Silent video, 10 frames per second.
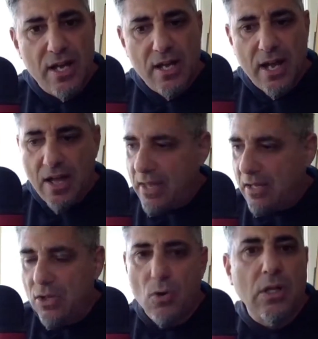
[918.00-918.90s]
and
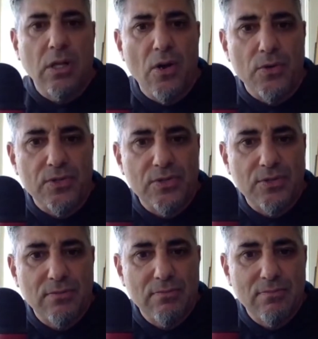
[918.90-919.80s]
then no close.
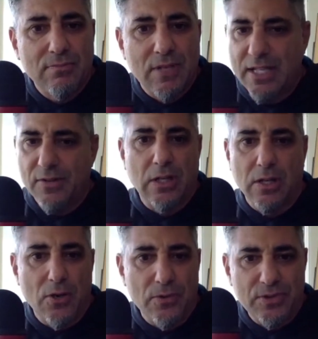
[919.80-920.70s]
I never
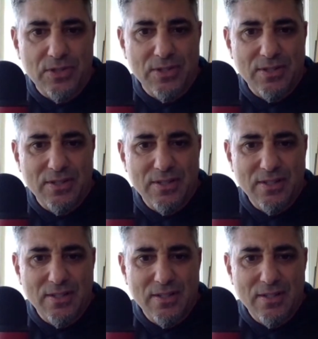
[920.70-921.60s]
closed.
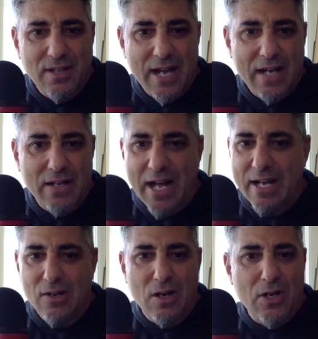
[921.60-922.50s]
I had
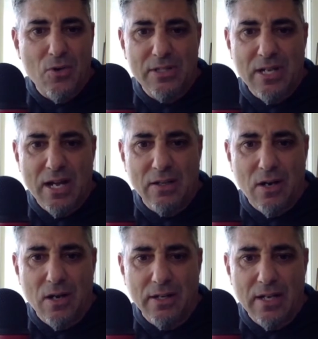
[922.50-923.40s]
an ongoing
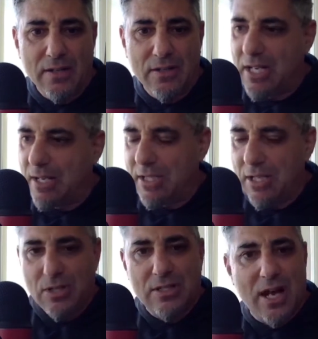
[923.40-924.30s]
dialogue, and
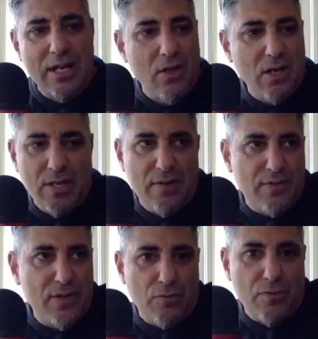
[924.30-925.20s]
continue to dialogue whenever
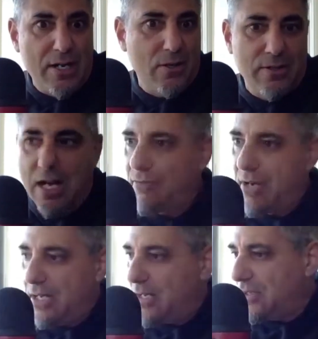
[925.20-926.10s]
you're ready or not
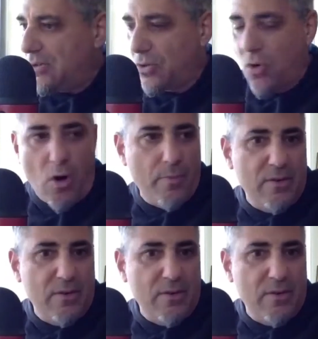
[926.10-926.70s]
ready. Or call me.